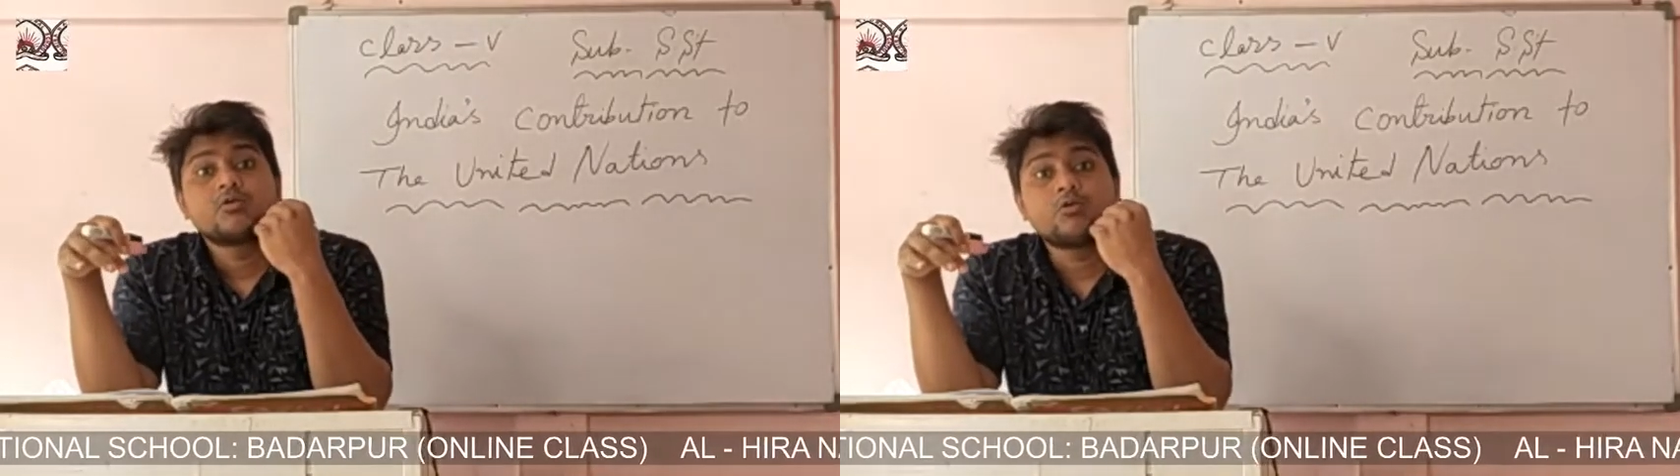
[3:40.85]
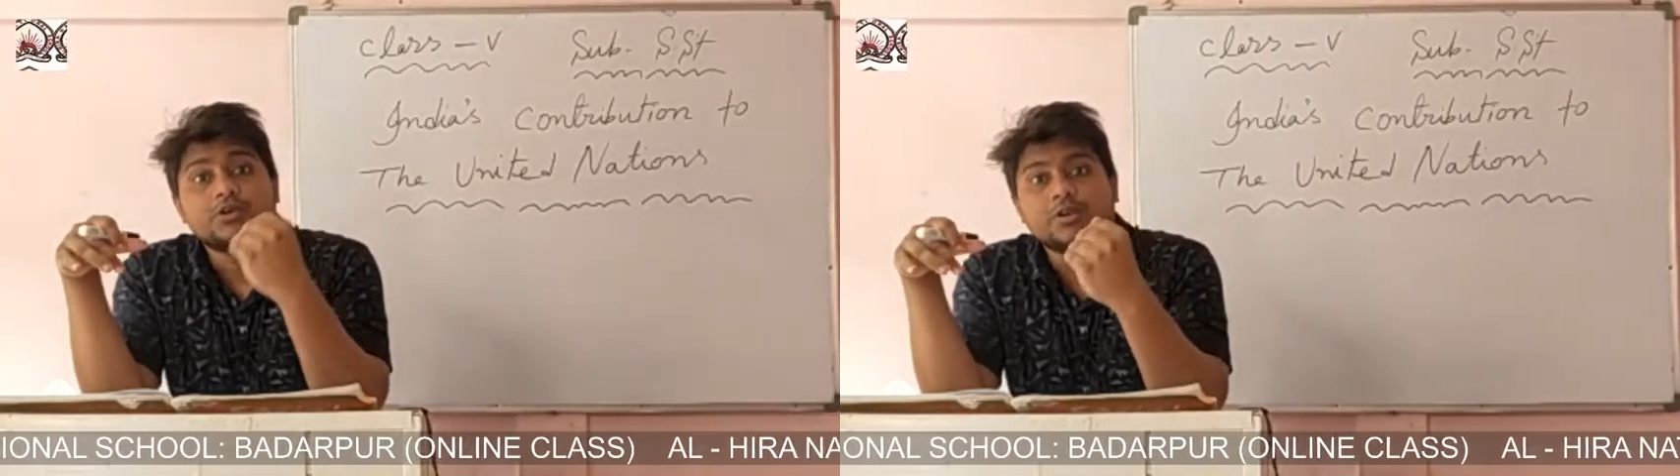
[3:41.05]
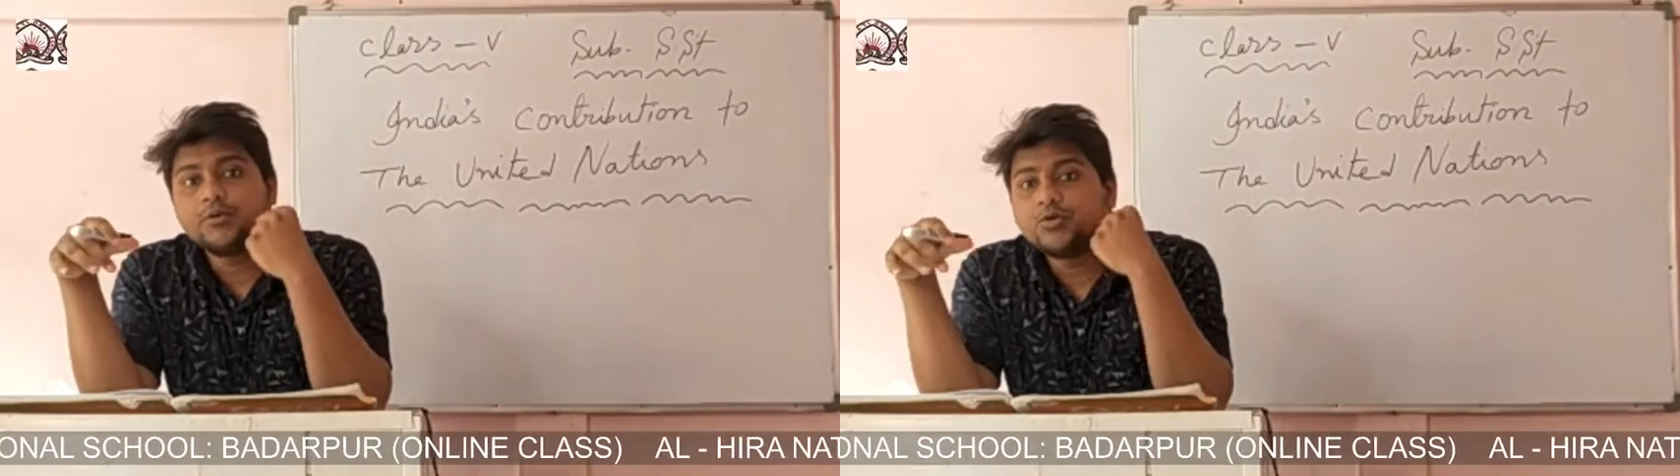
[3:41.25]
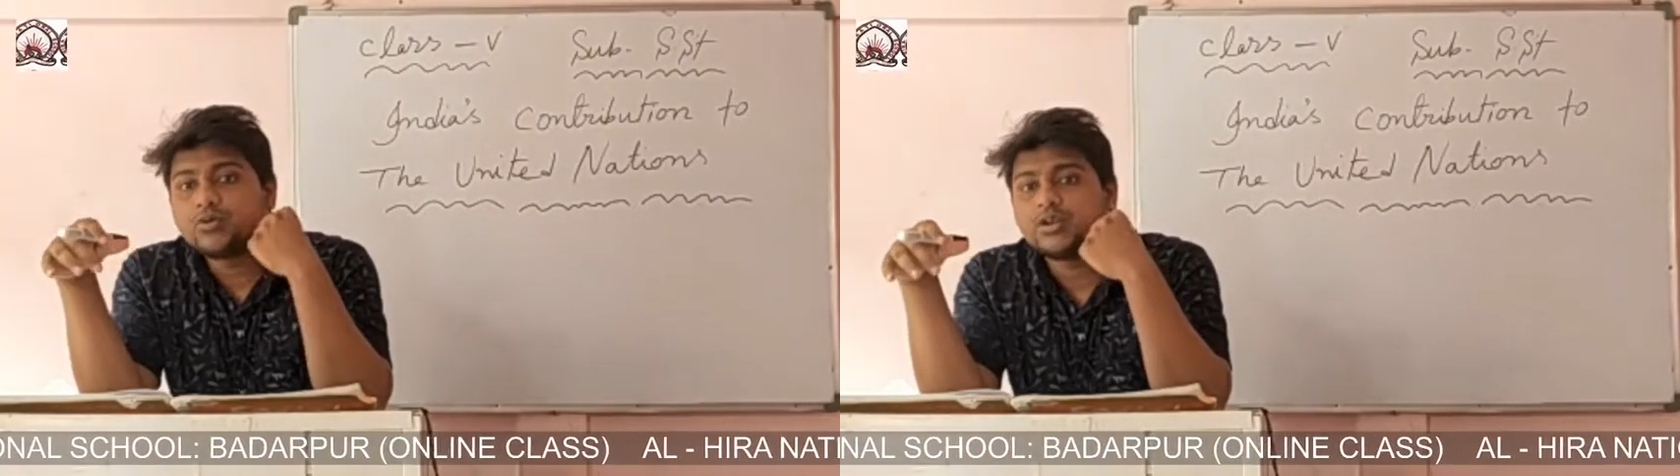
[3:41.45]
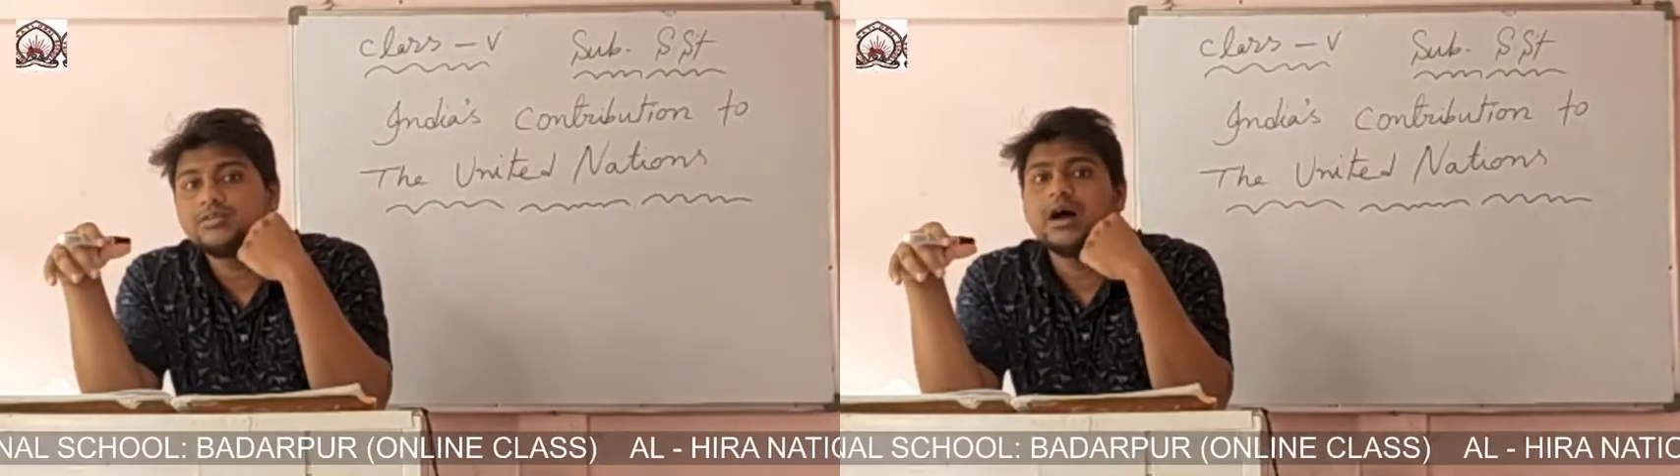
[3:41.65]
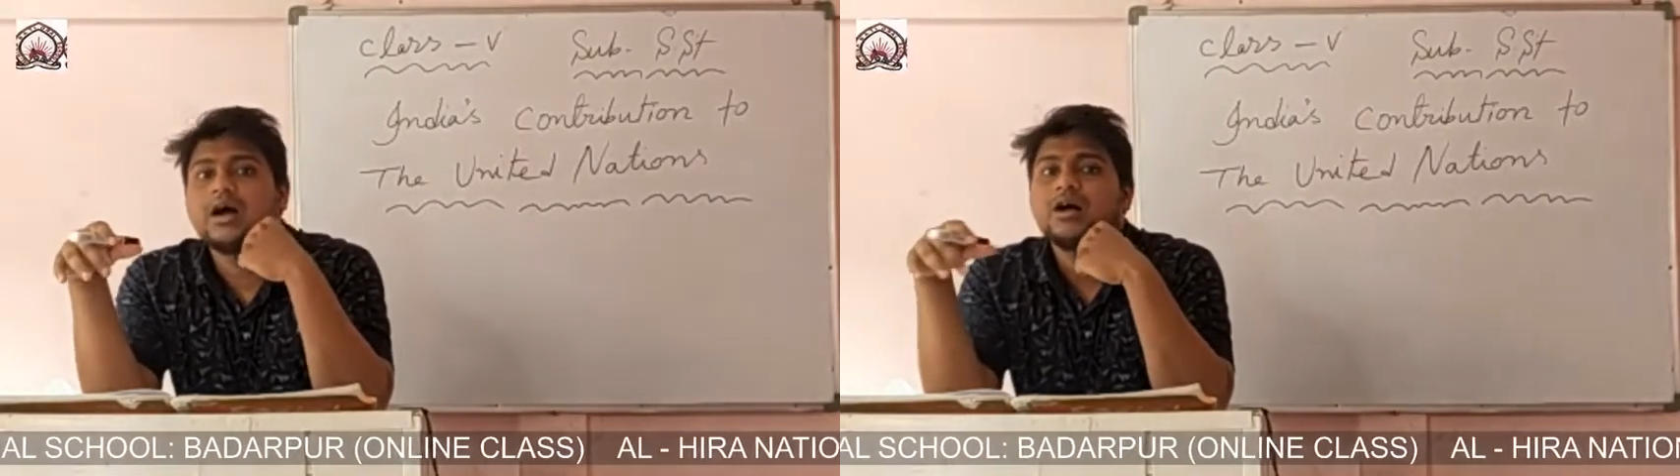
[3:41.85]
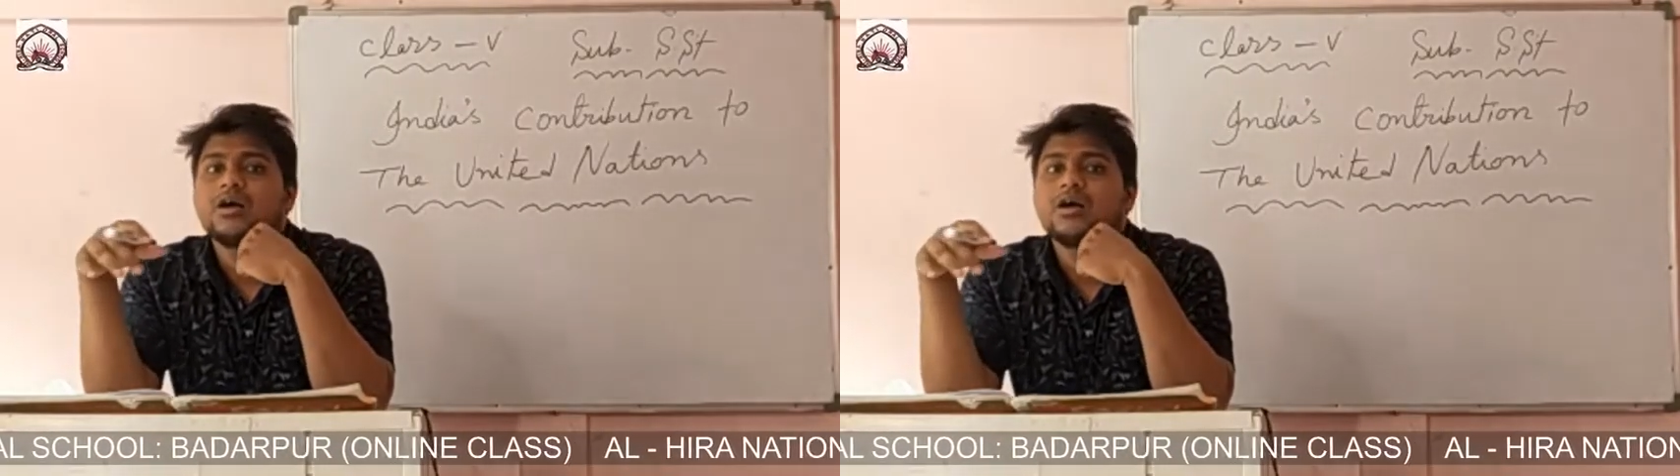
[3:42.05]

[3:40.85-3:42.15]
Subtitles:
contribute the